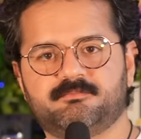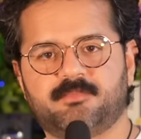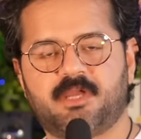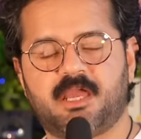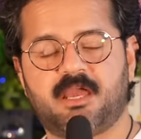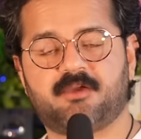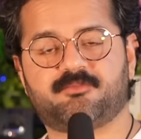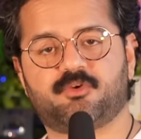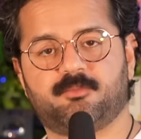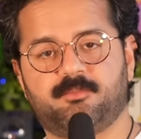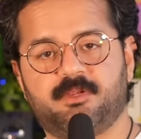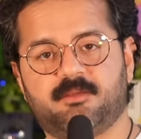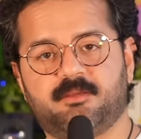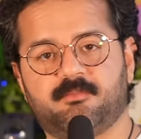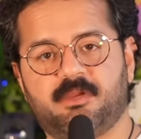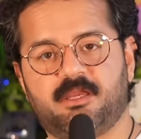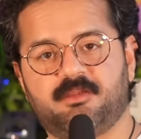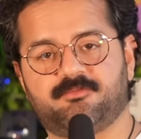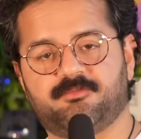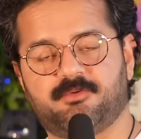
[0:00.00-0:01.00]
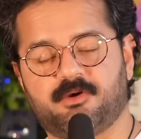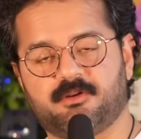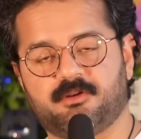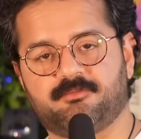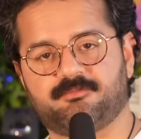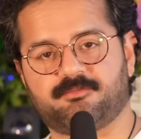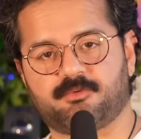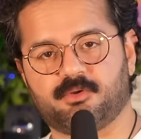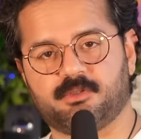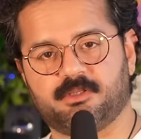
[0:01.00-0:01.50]
After being made fun
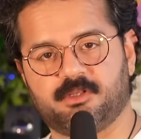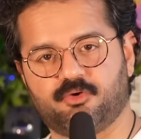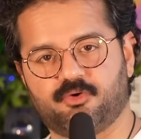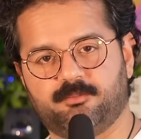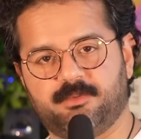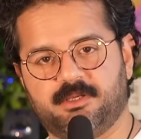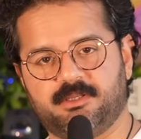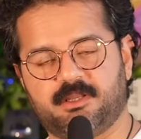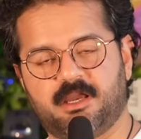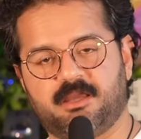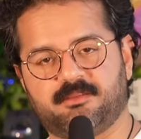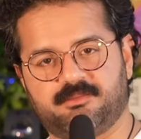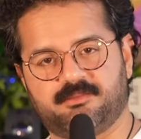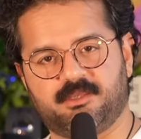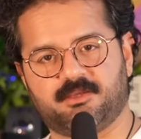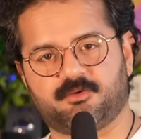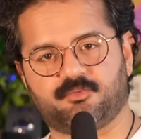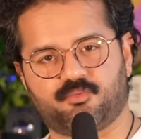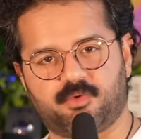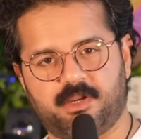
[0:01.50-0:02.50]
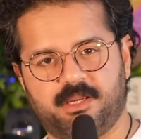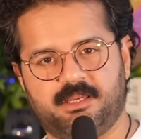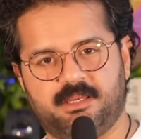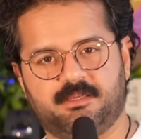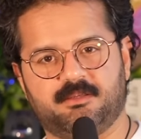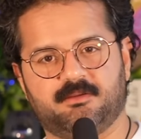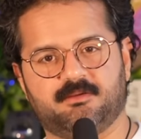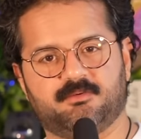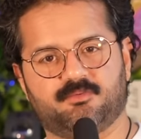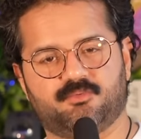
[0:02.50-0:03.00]
of for a little bit, I think
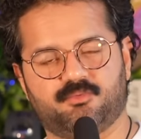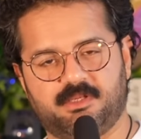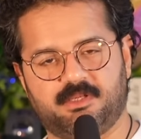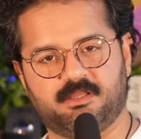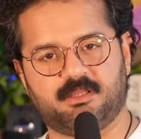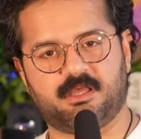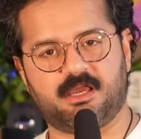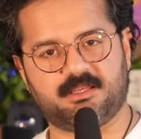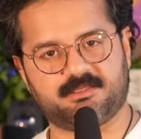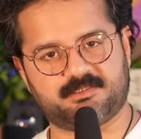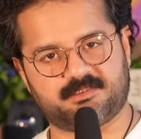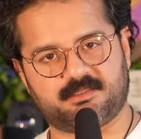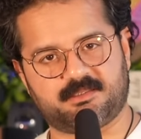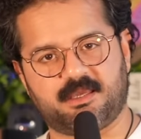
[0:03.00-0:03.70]
Ray realized